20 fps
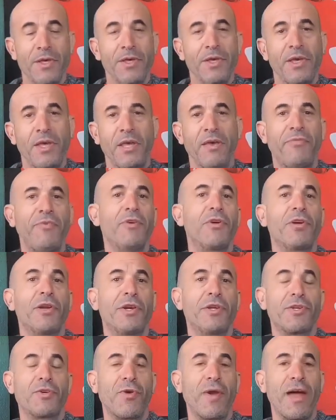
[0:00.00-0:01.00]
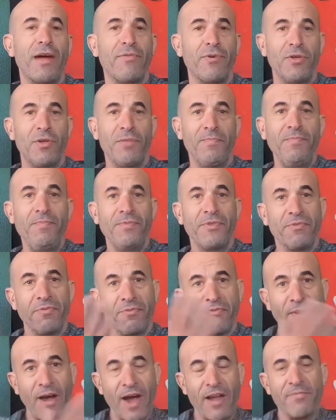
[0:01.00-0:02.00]
If you're going to travel
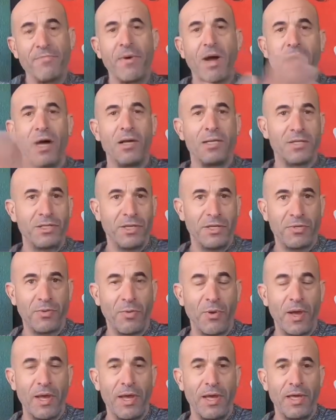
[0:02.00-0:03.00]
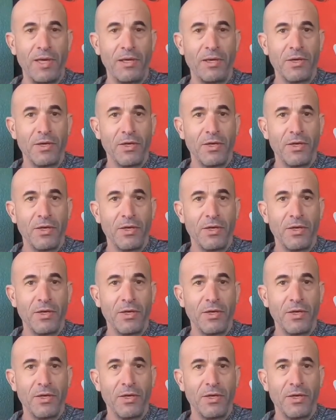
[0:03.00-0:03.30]
5 miles each way